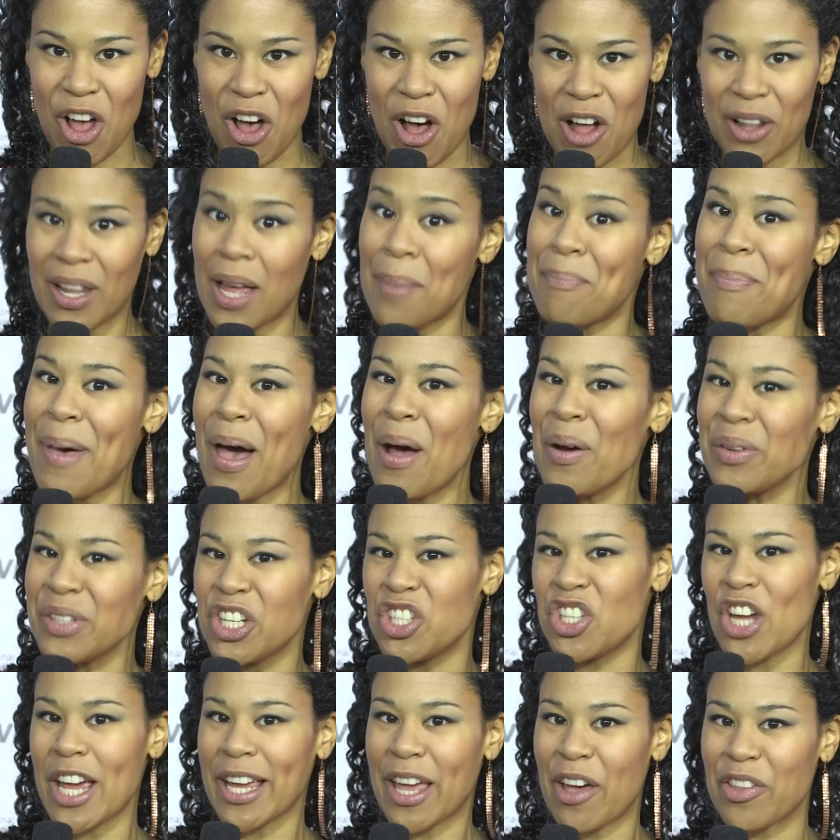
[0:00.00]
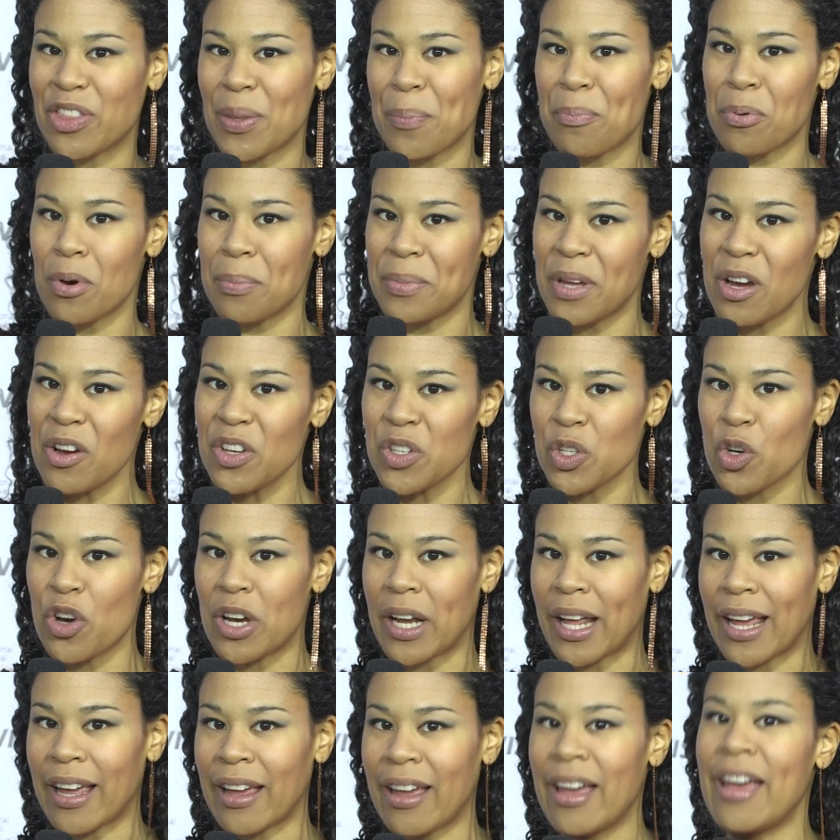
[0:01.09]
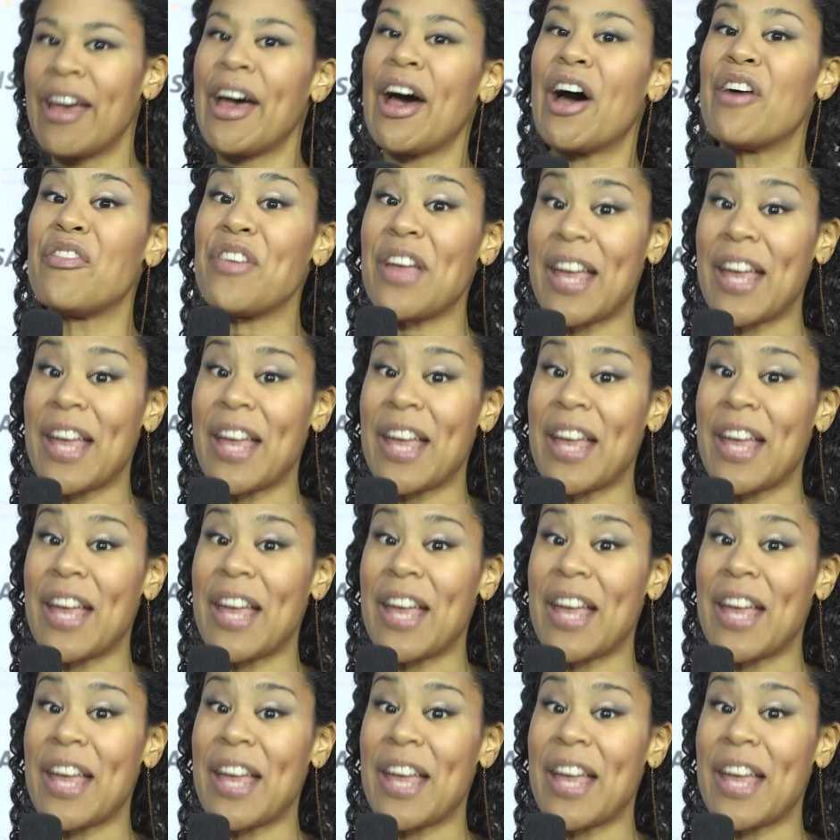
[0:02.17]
Hall about to check out the premiere screening of